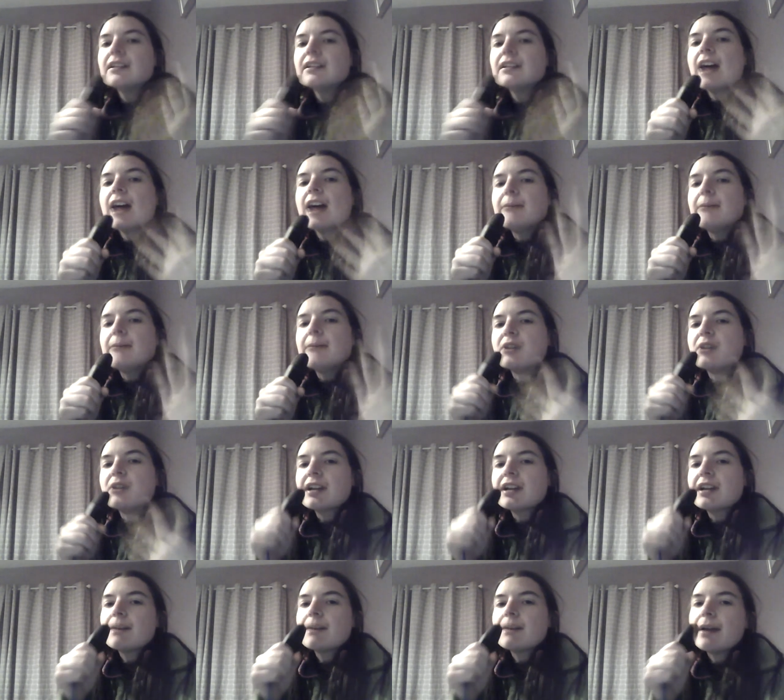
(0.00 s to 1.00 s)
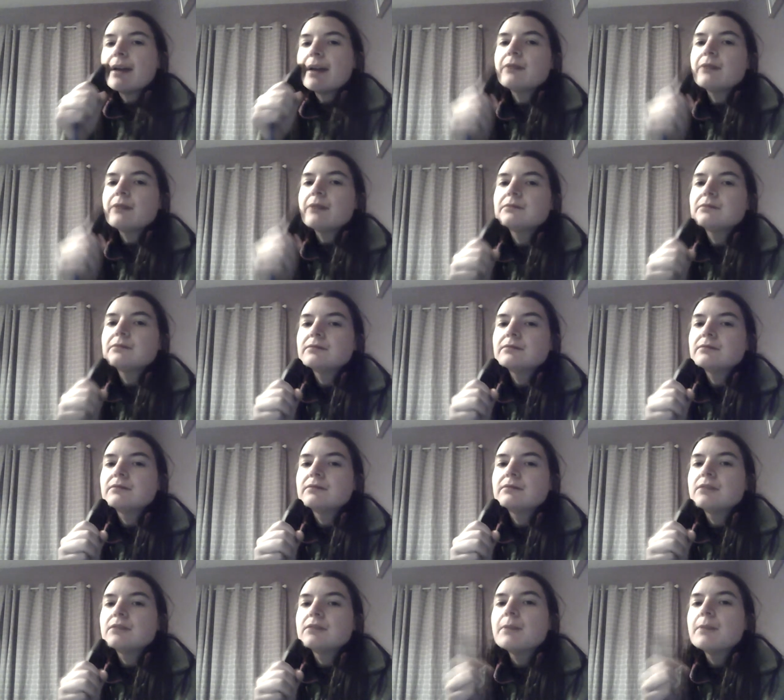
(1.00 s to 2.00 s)
I'm talking about
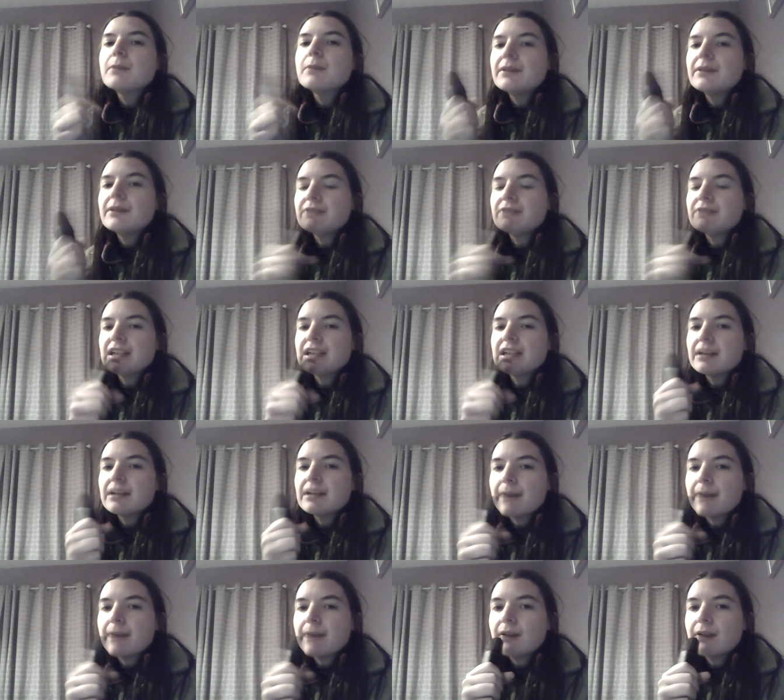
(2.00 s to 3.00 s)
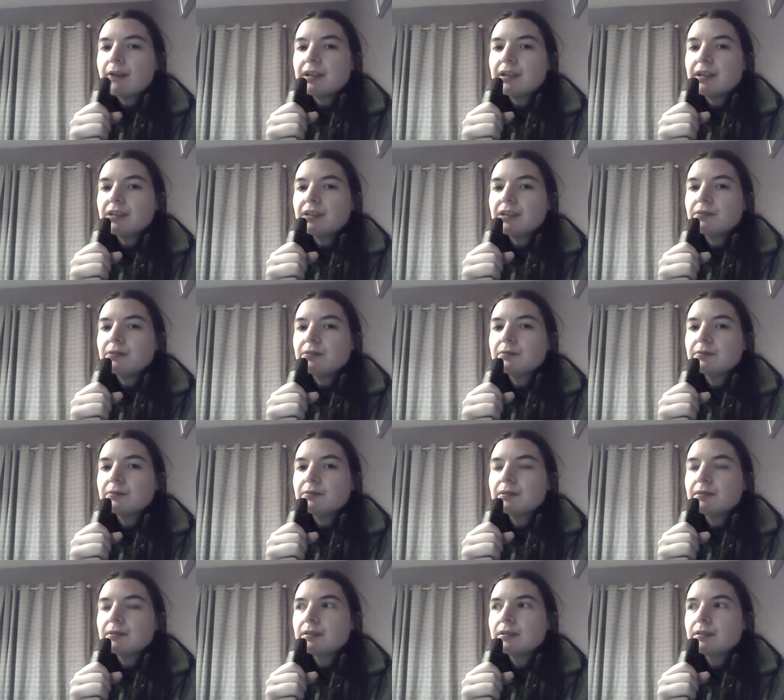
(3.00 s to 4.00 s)
uplifting and empowering you.
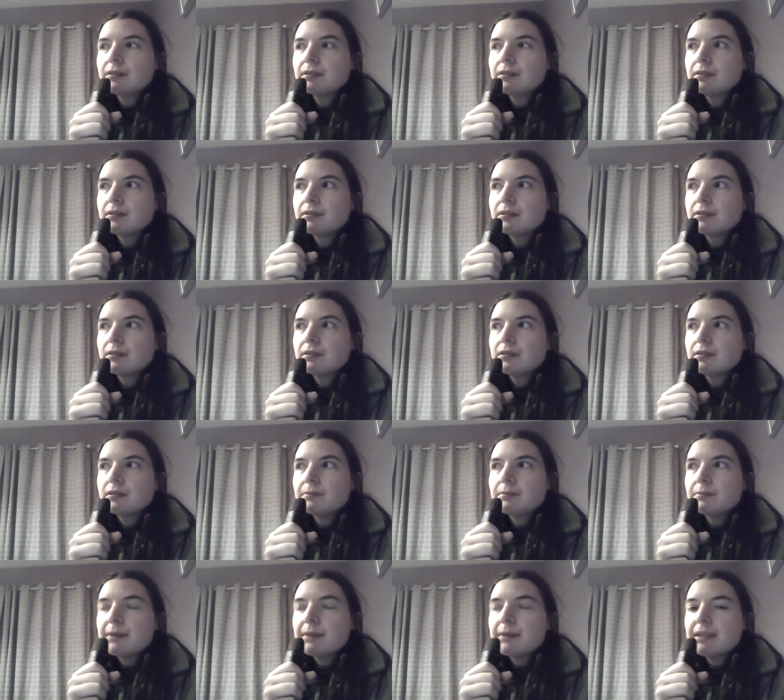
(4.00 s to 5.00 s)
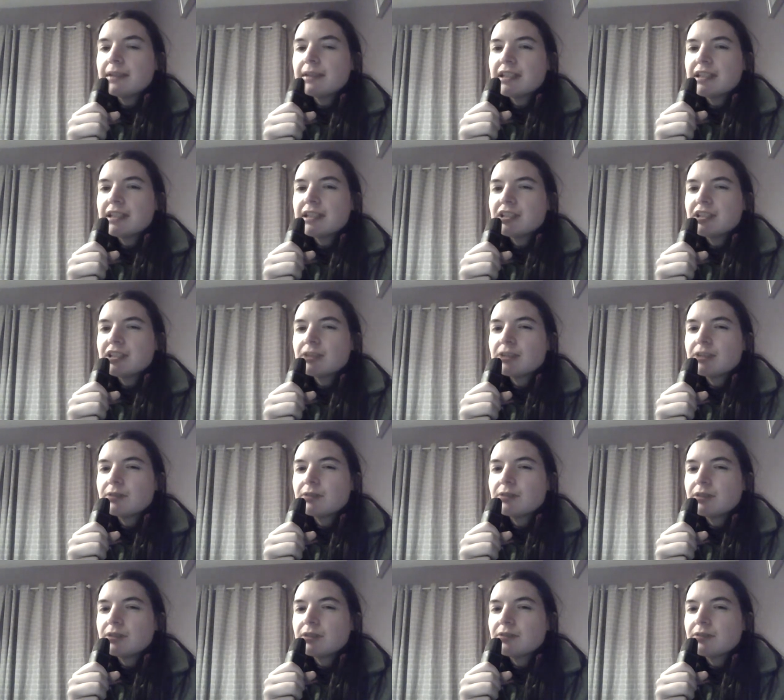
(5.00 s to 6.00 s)
Maybe teaching you a
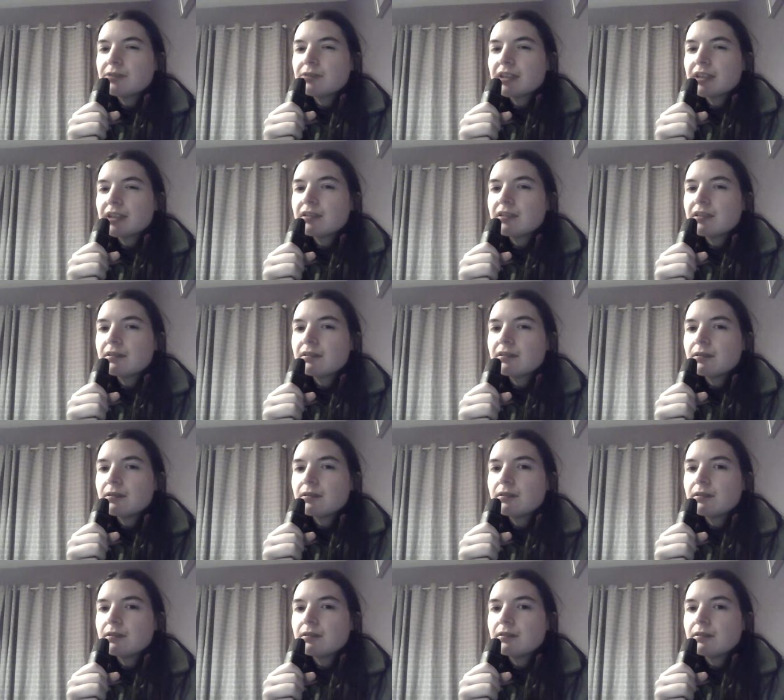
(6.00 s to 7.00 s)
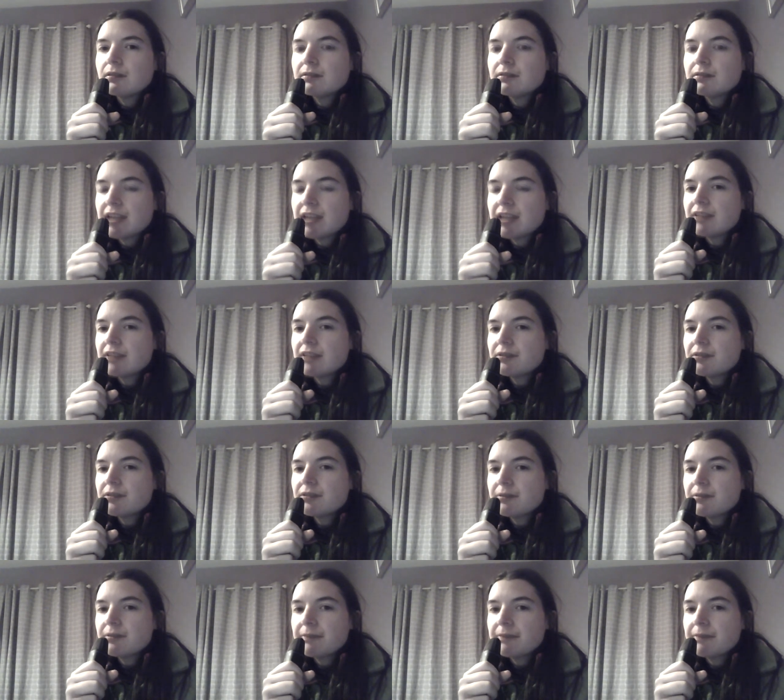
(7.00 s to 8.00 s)
new skill or talent or
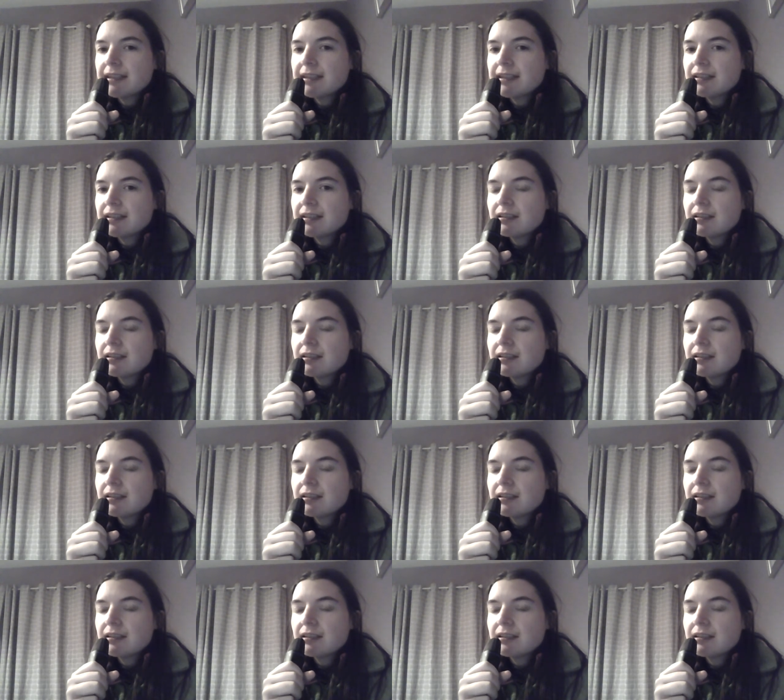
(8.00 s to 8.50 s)
something.